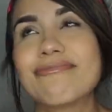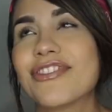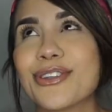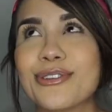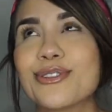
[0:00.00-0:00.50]

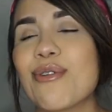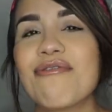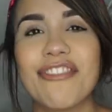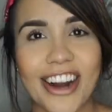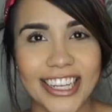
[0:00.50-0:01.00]
feel so
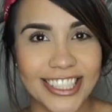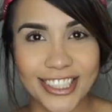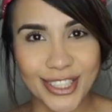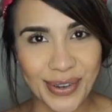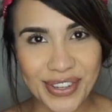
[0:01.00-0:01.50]
fresh
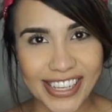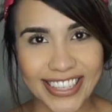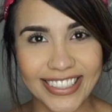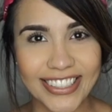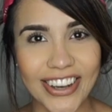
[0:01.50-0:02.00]
and so
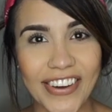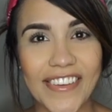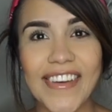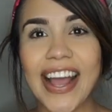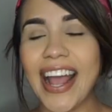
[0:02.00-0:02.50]
clean.
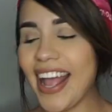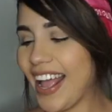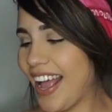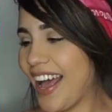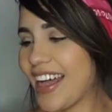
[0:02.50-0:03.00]
So
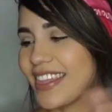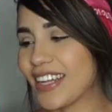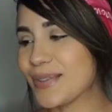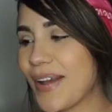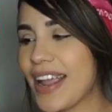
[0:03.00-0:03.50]

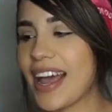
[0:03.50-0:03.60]
that's why I